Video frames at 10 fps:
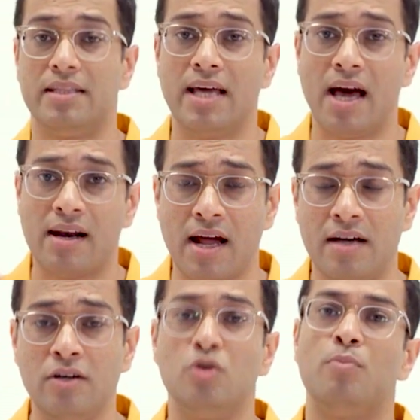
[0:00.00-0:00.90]
They are
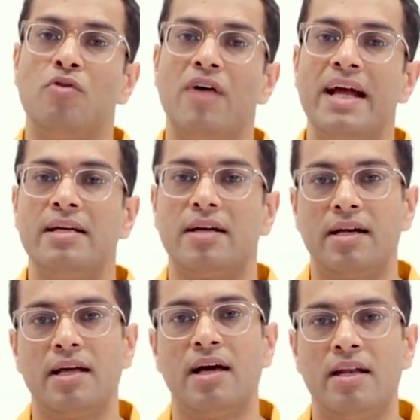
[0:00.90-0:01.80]
run to provide
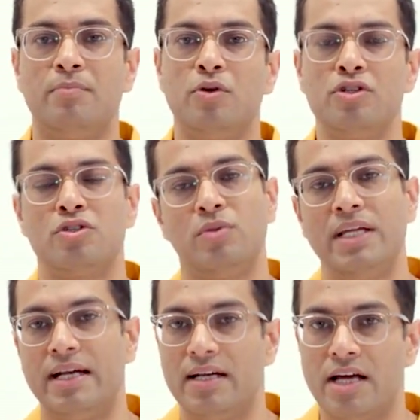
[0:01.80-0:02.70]
critical inputs to the
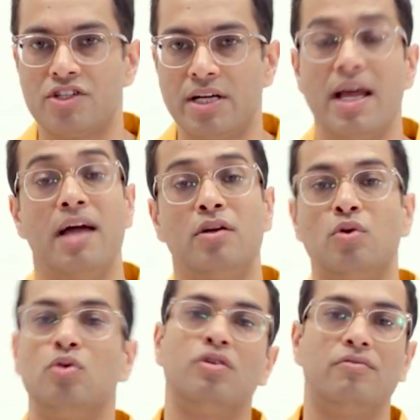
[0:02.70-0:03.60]
industry and
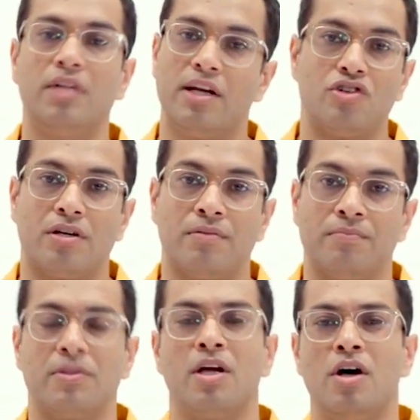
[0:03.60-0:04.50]
growth of the nation.
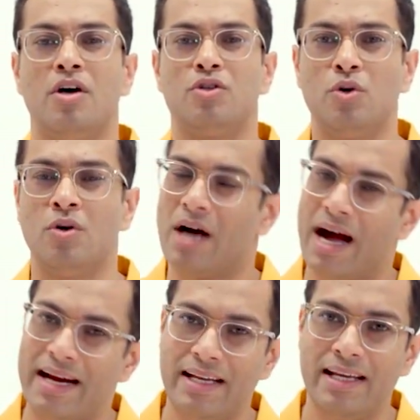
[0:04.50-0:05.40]
So
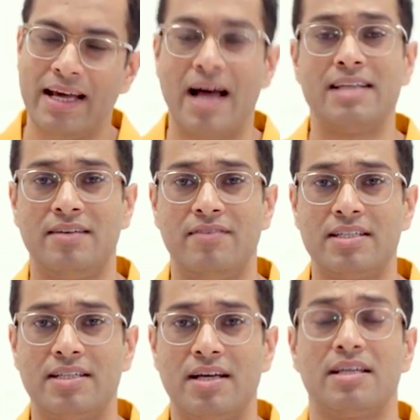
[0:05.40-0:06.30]
ideally, as
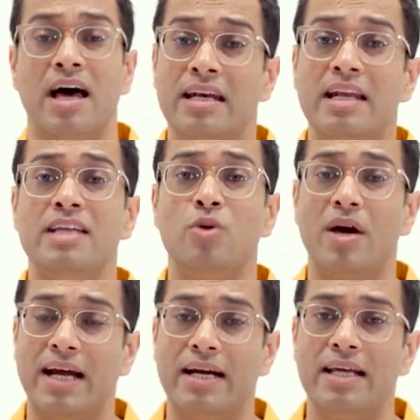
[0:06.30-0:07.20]
investors, unless you are
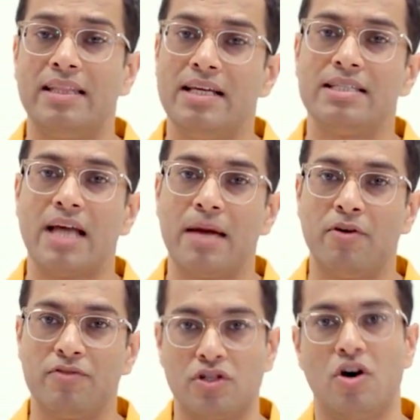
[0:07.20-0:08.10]
getting these type
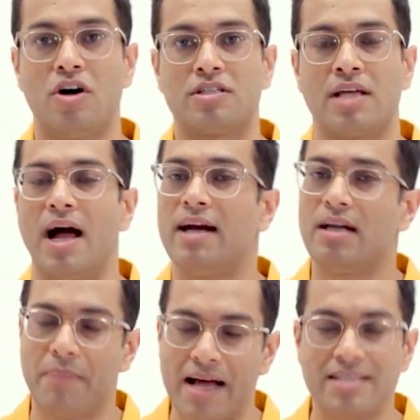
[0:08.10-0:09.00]
of stocks at a
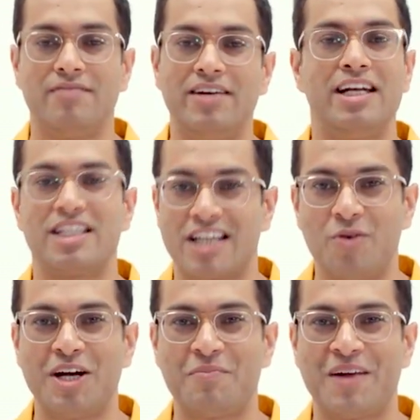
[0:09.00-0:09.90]
massively
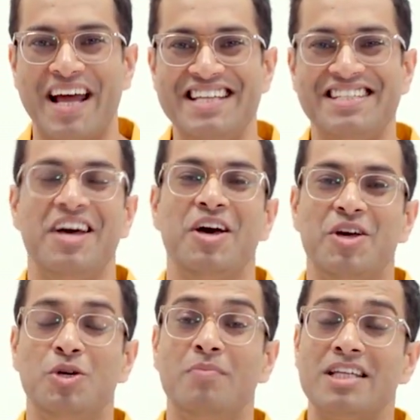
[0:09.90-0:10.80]
discounted price,
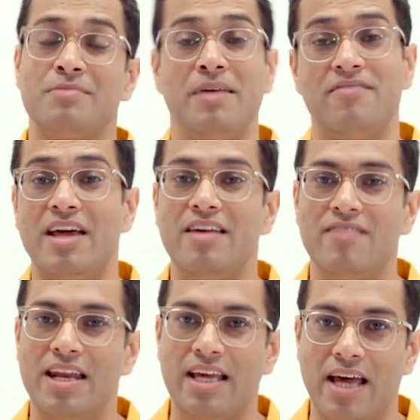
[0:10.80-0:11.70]
you must be
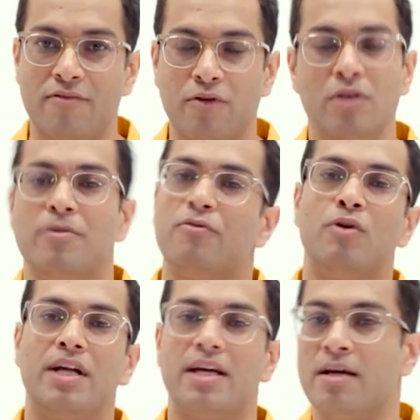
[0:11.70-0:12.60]
very careful before
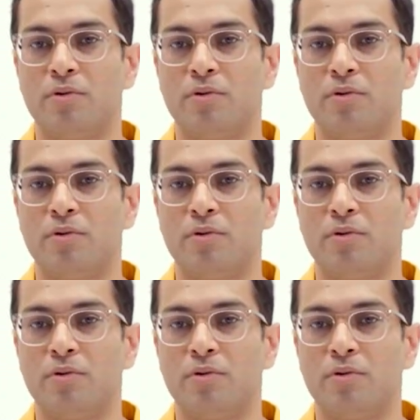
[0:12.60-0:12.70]
taking